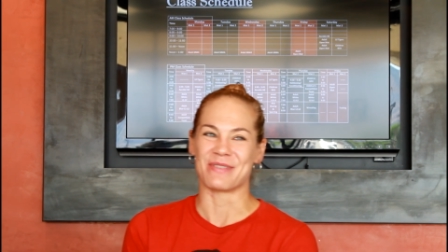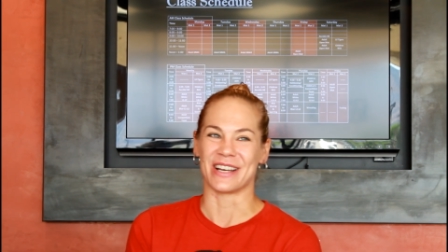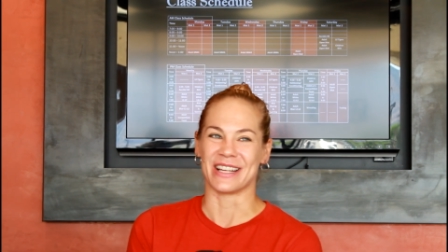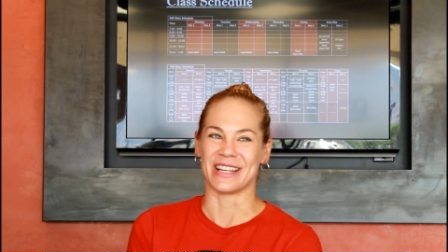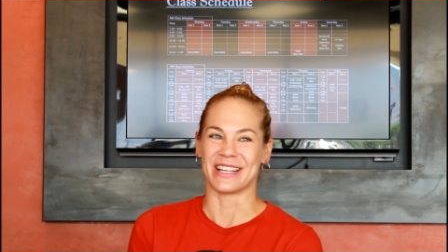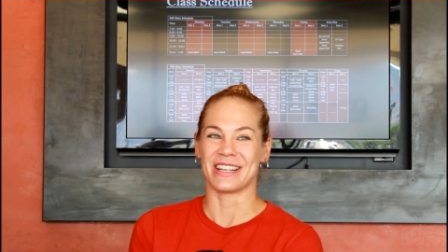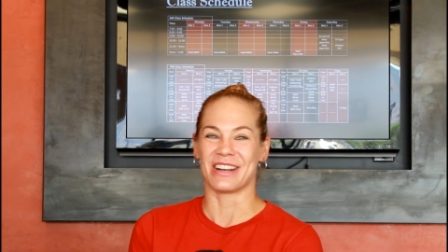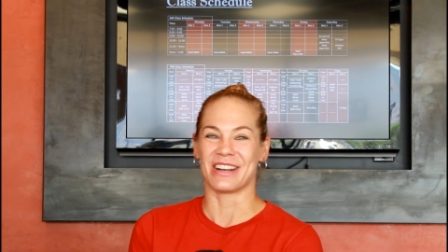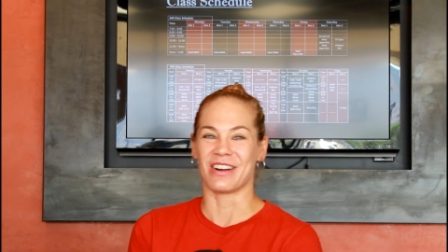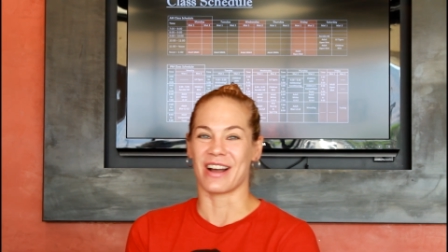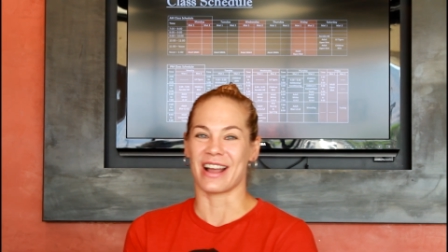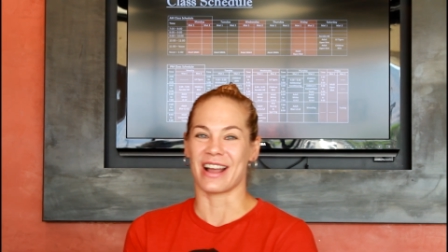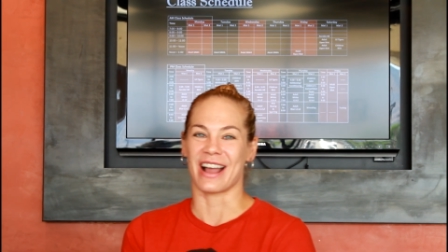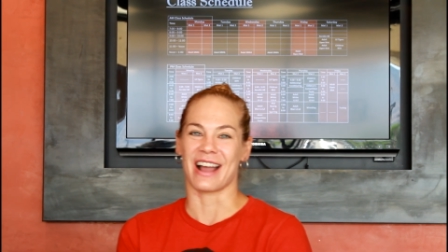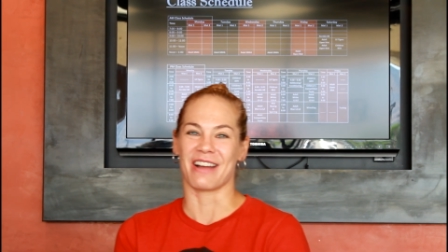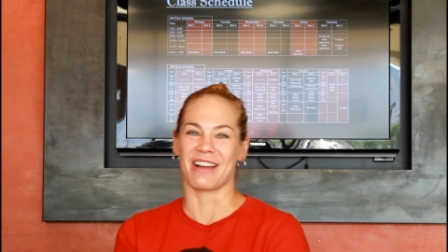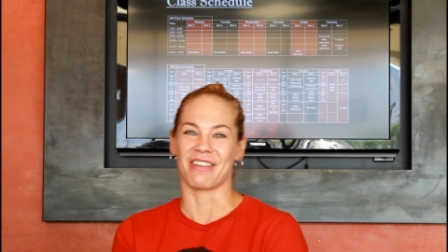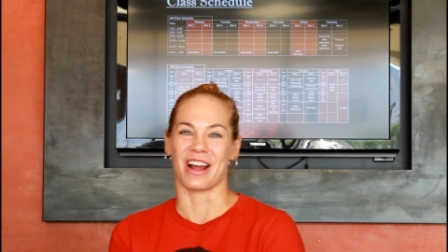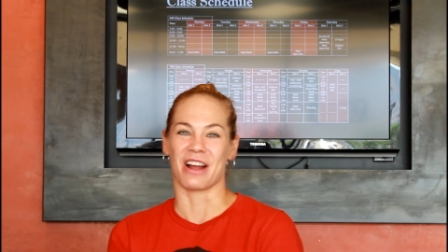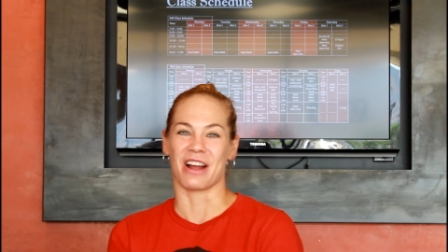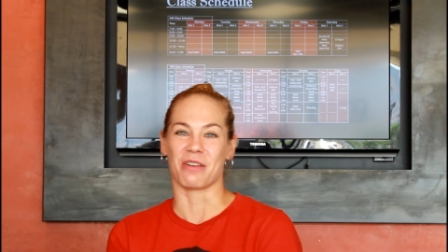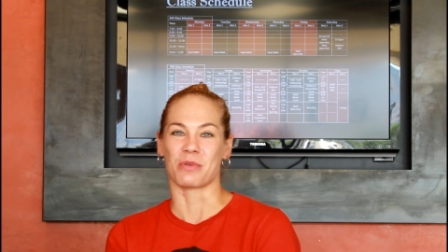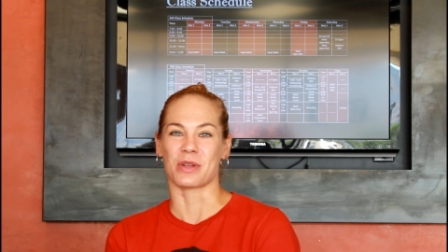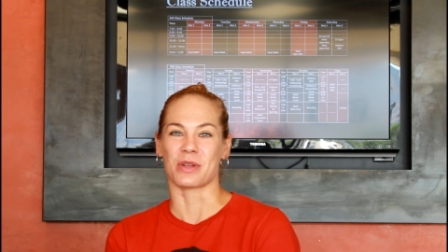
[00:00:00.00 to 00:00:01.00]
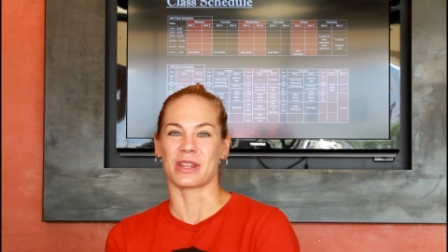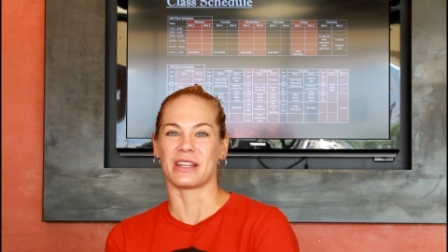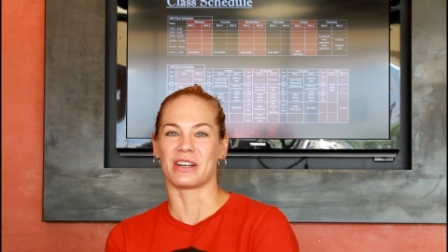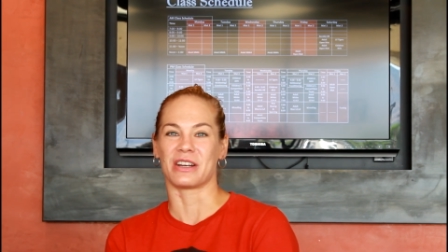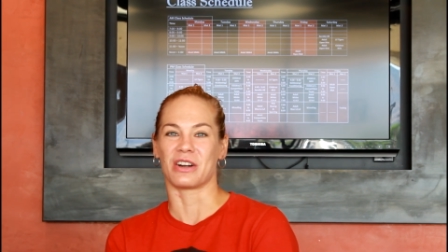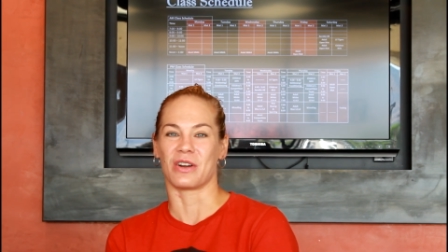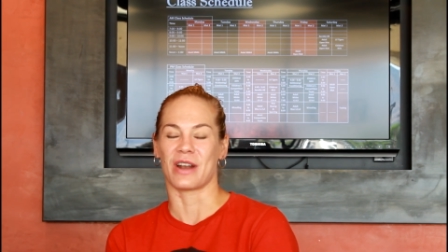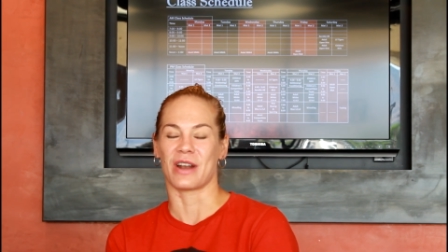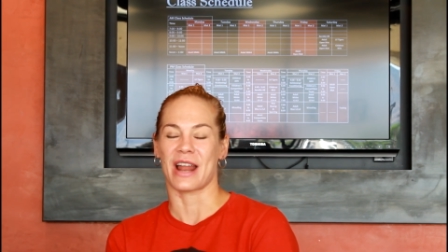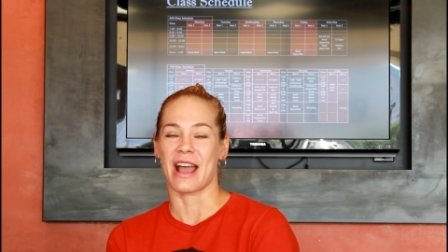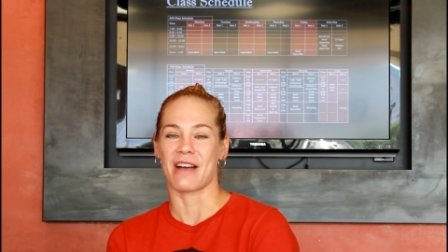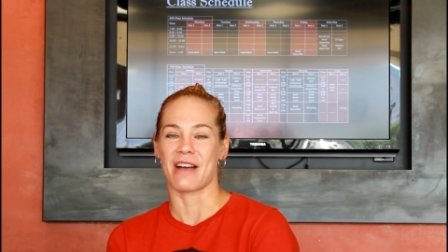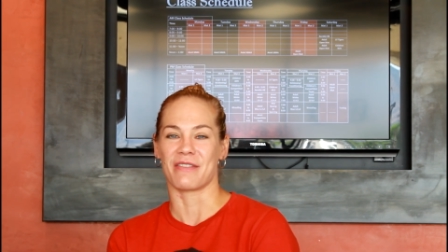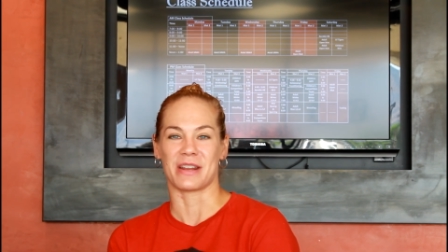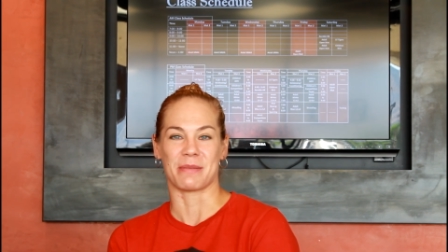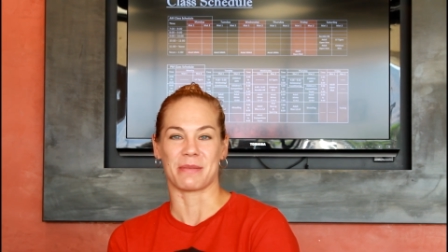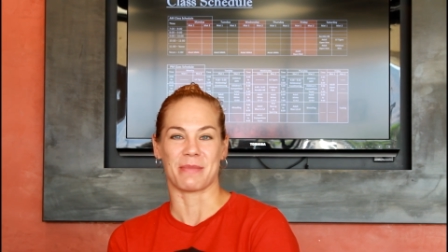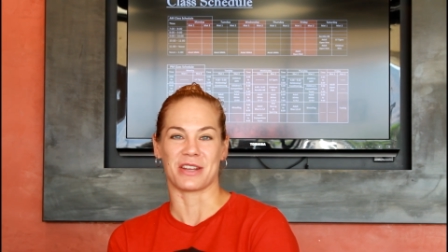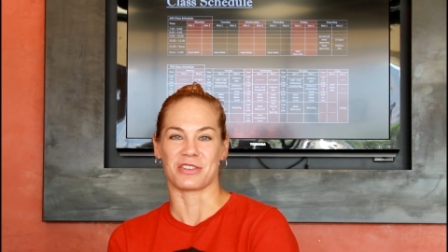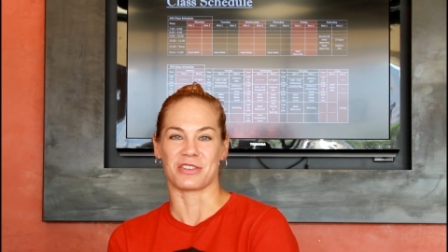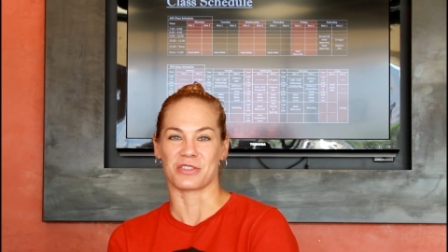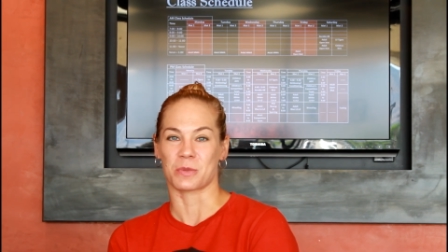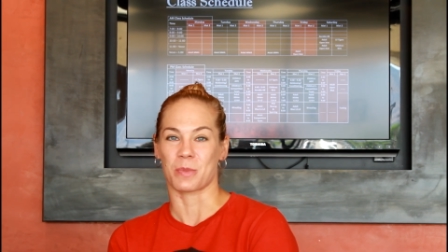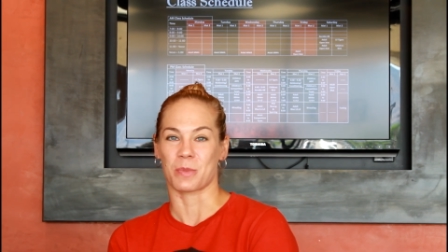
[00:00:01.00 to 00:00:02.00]
But I really don't have any
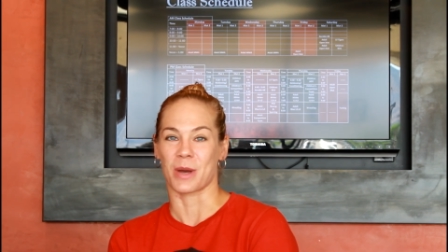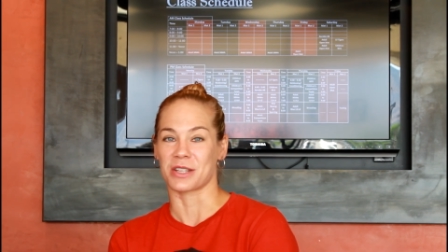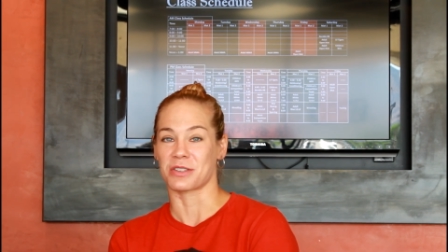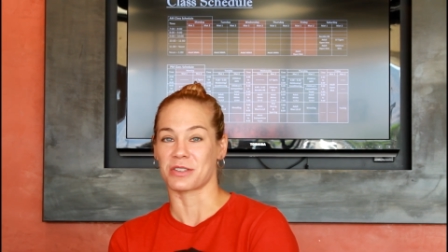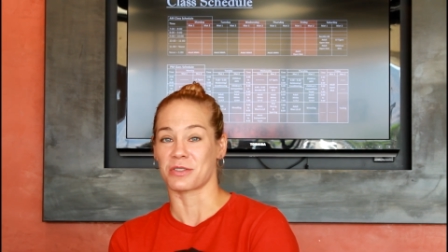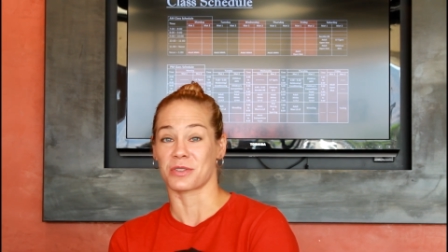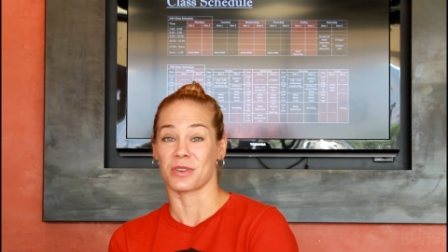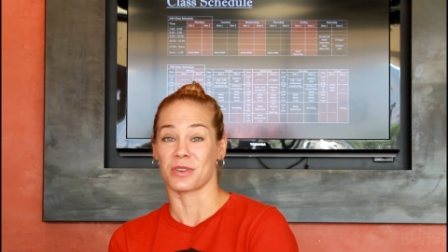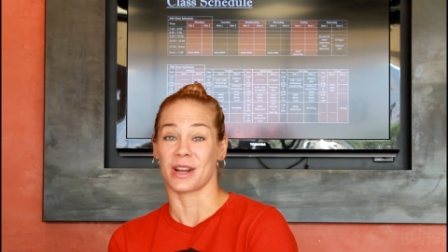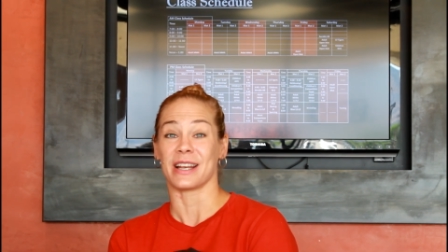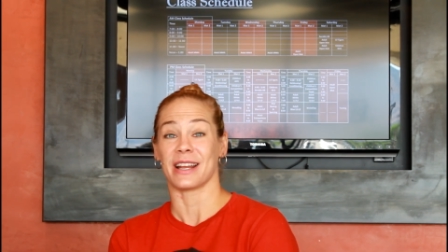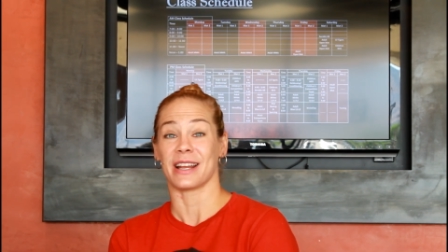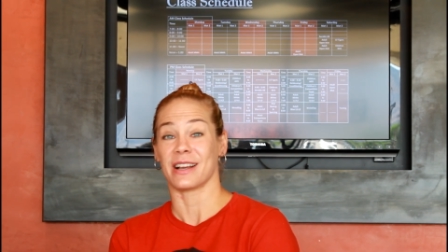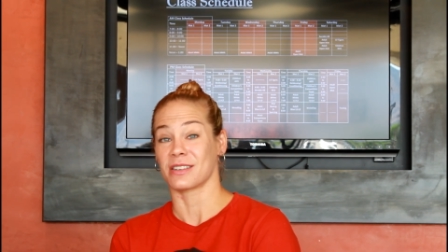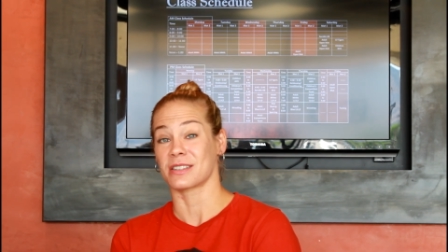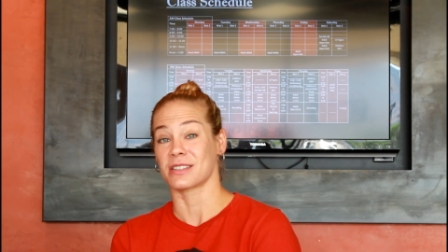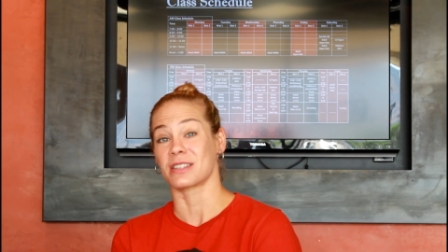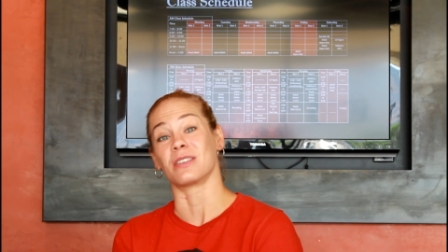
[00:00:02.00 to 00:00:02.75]
major sponsors right now.